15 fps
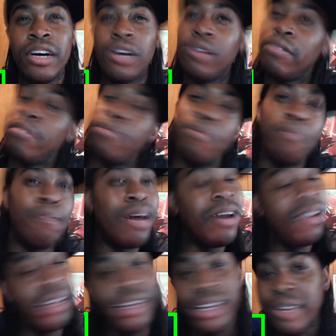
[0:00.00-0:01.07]
Oh,
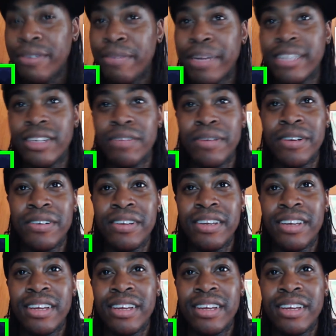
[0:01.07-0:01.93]
Mount Lady. What am I talking about?